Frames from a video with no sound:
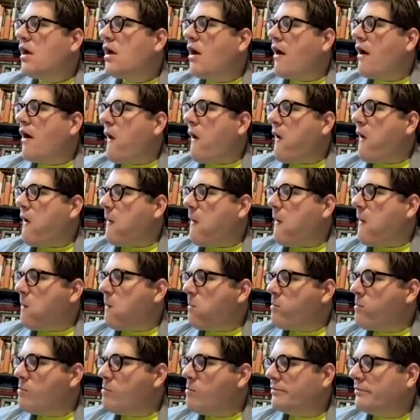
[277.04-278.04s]

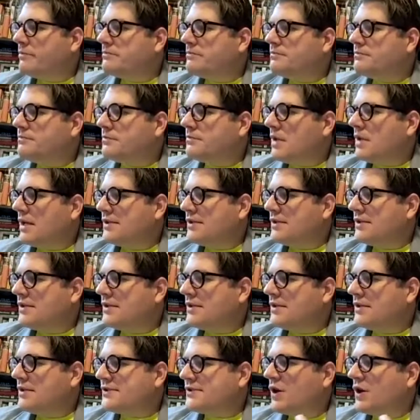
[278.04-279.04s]
Um, and
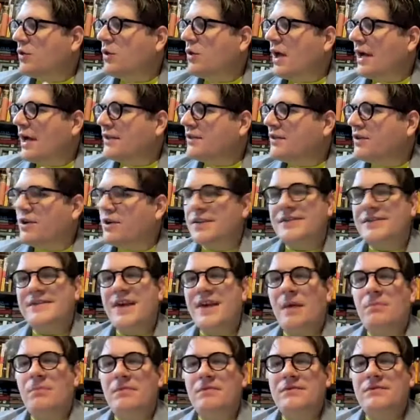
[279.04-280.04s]
so like there is some
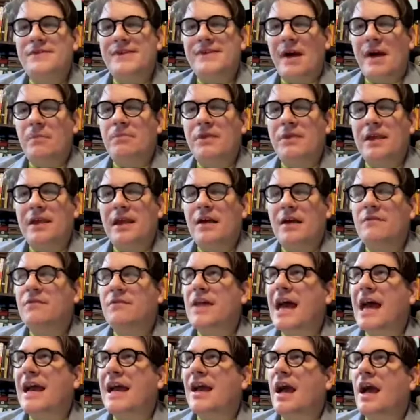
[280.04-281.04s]
something of
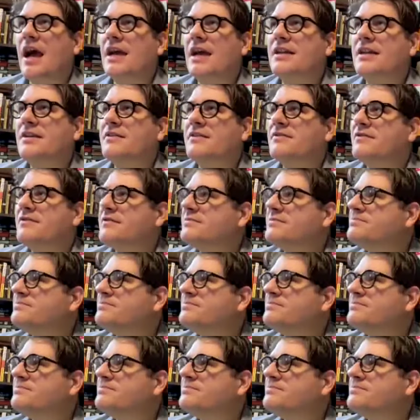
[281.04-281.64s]
that kind of